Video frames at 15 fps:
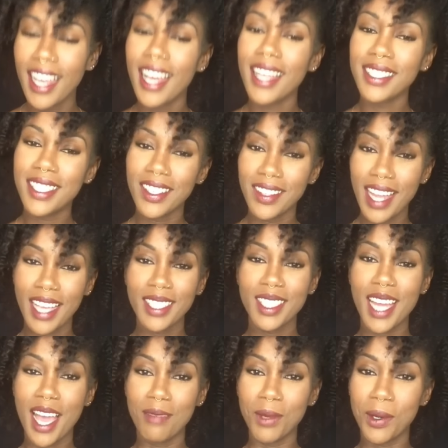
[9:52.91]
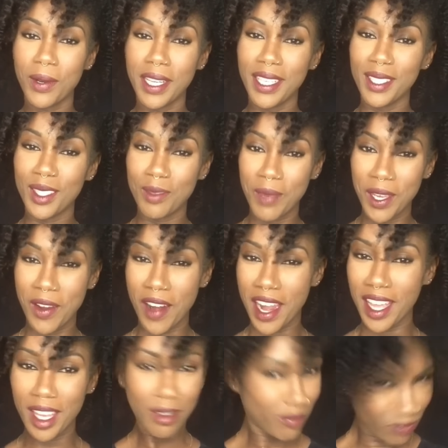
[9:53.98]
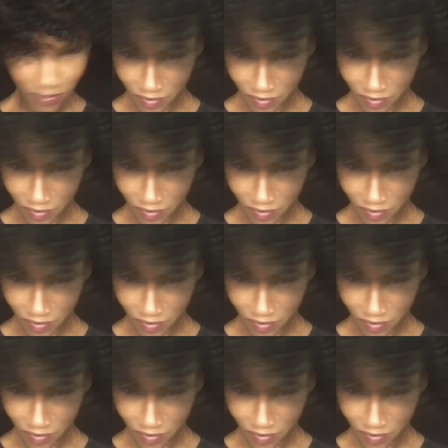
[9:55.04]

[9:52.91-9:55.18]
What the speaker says: Until next time, queens, be great.